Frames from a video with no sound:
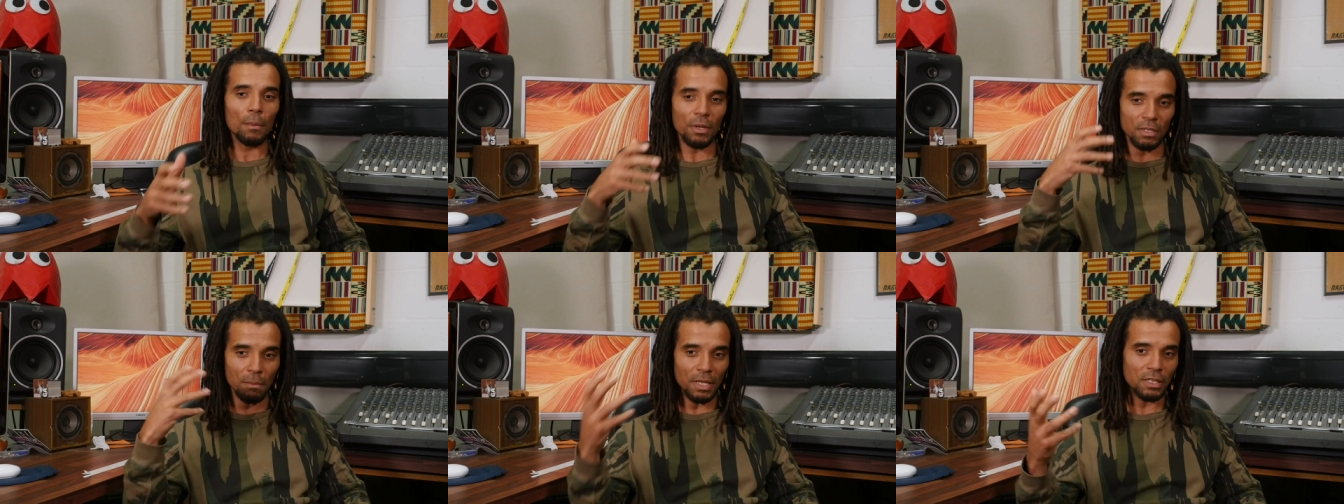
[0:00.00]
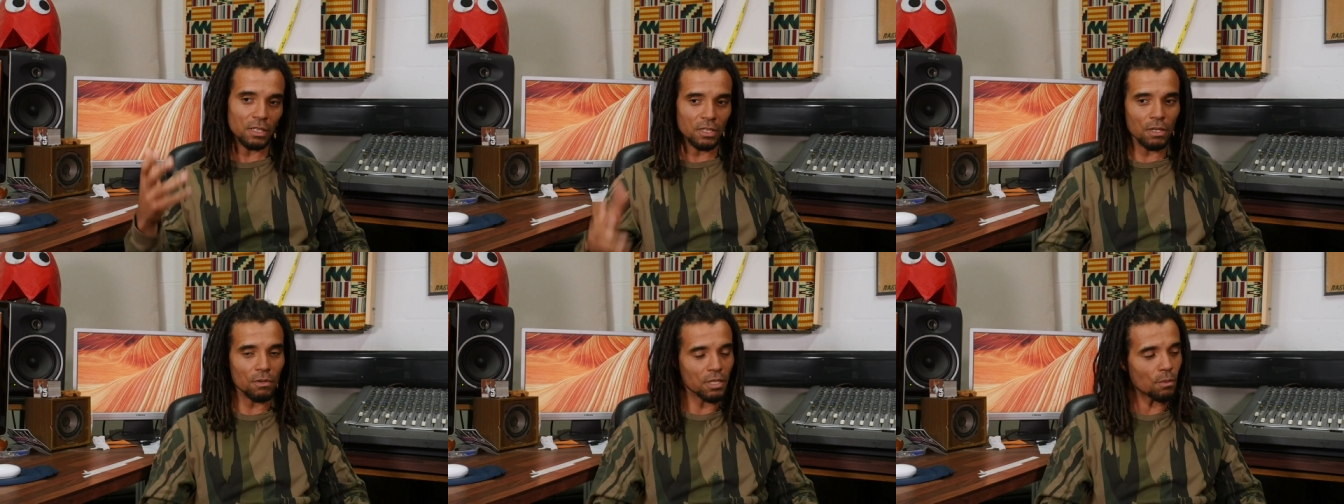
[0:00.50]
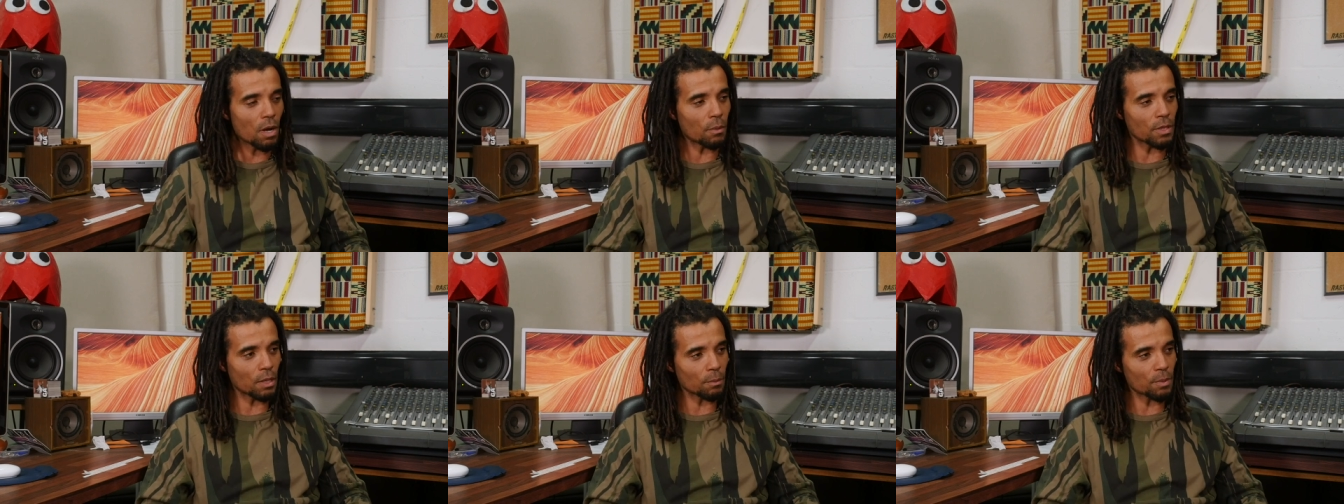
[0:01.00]
but as a means to seriously work
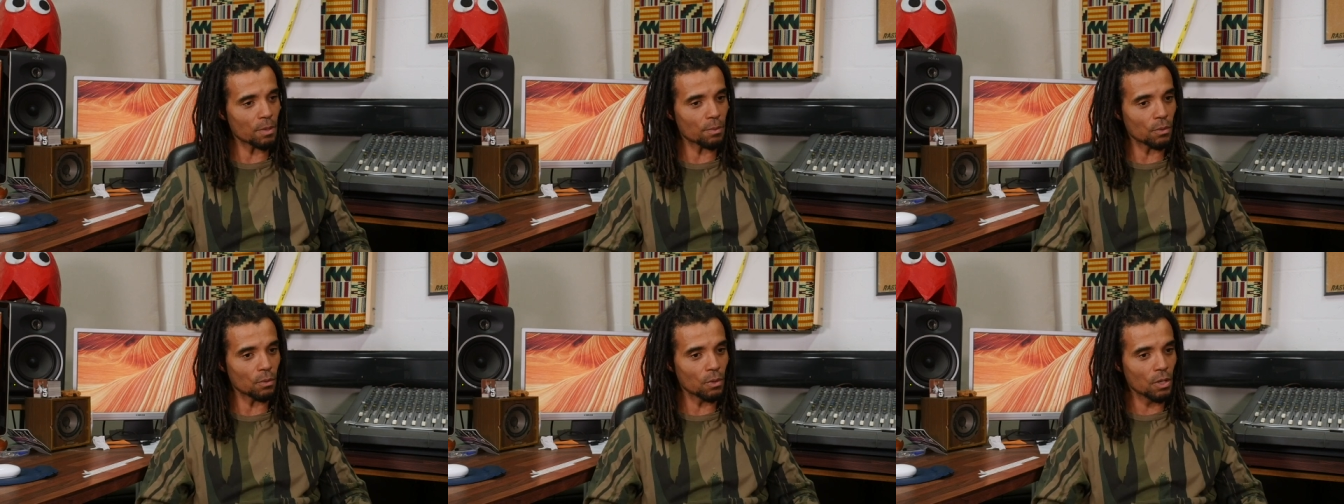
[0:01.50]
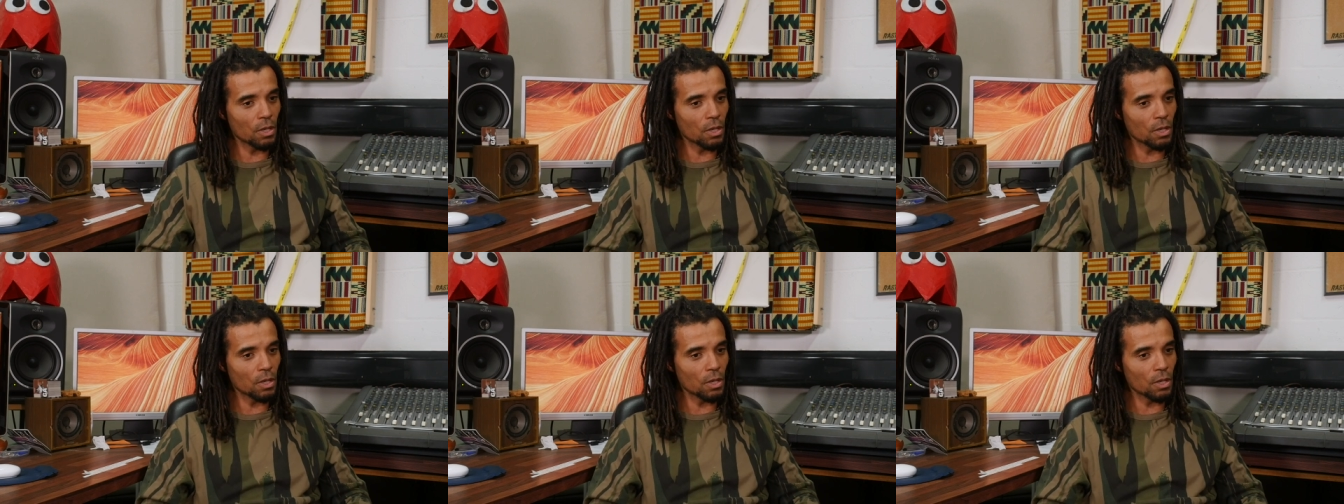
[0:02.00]
with young people